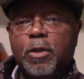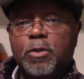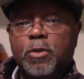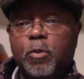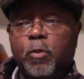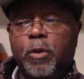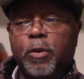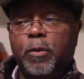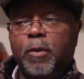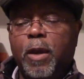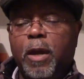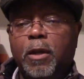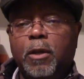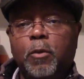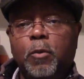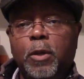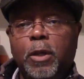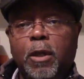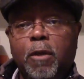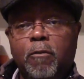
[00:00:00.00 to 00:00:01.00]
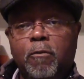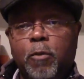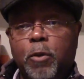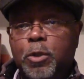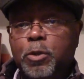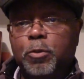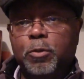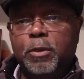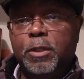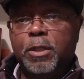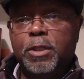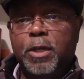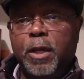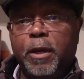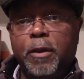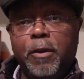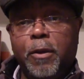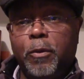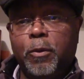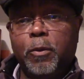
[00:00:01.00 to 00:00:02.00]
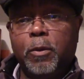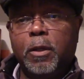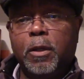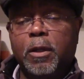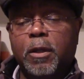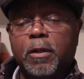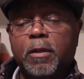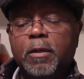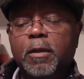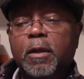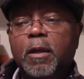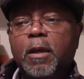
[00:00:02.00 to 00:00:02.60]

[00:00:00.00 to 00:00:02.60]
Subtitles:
as to whether or not you would give Virtual DJ another look.